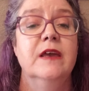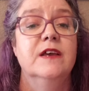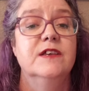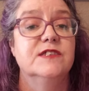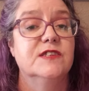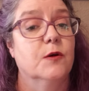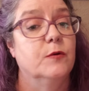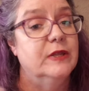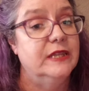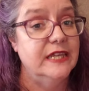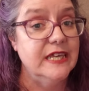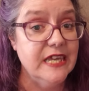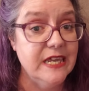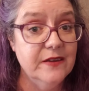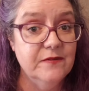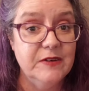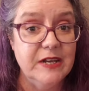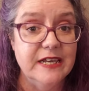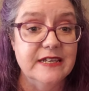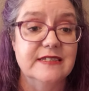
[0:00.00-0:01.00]
So in the
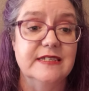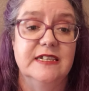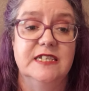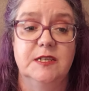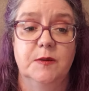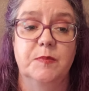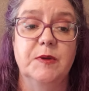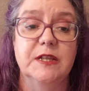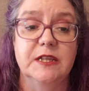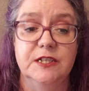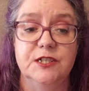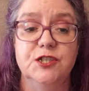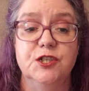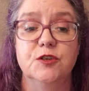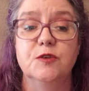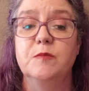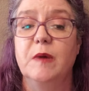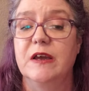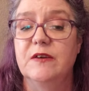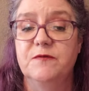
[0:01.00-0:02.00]
evenings, I typically
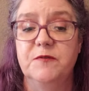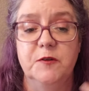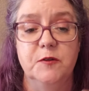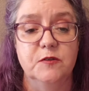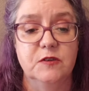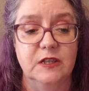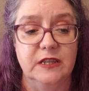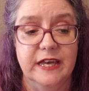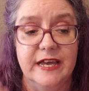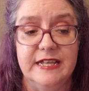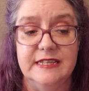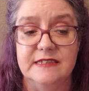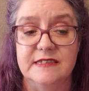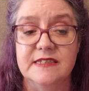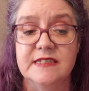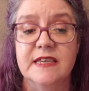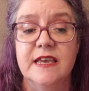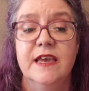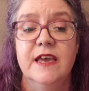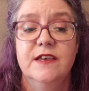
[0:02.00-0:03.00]
do my full
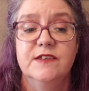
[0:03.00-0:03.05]
cleanse